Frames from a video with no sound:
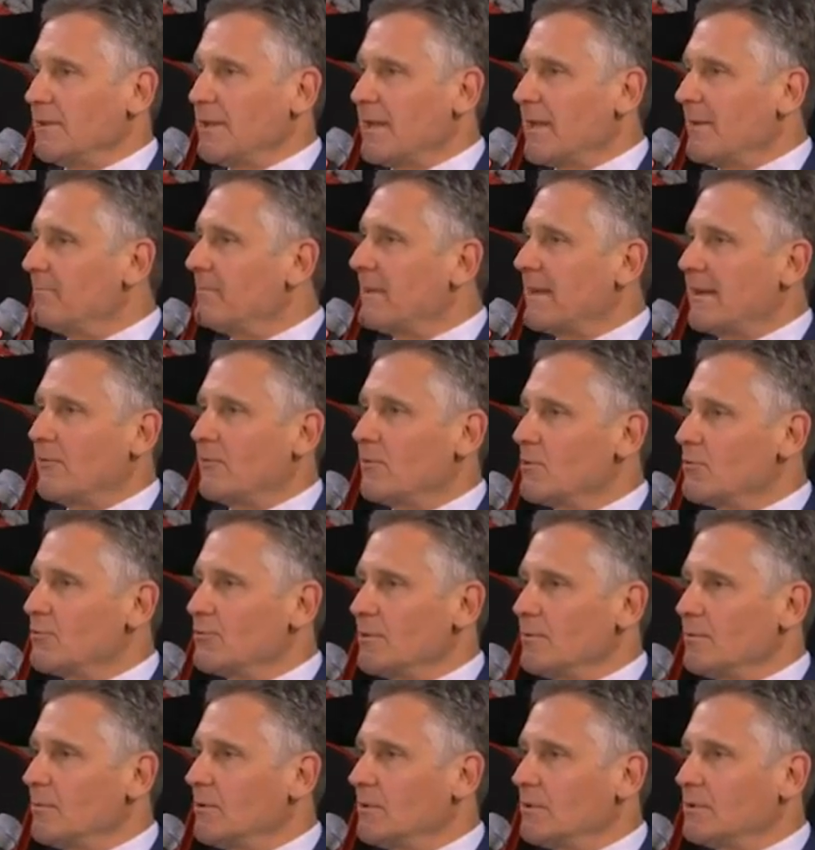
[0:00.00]
in that power
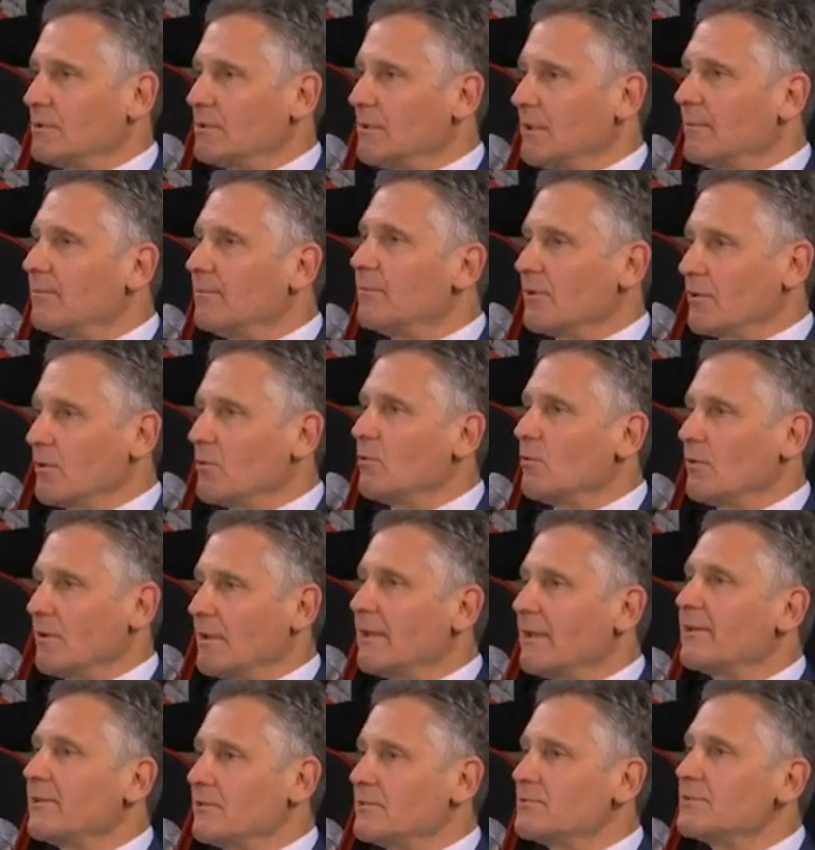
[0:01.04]
dribble up the court,
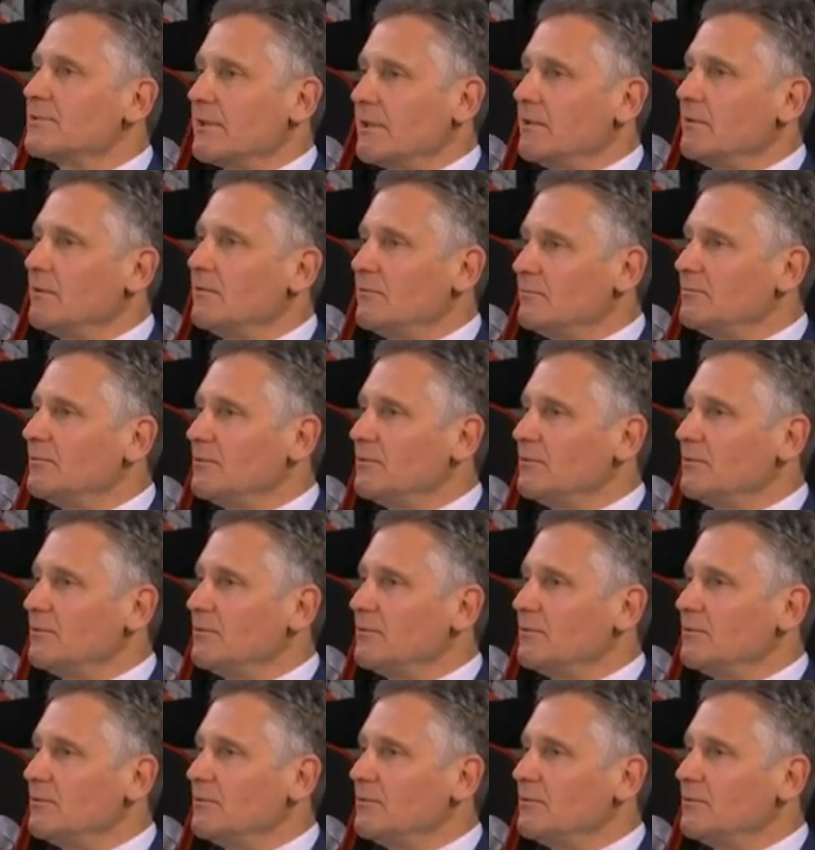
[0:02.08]
like you say, you,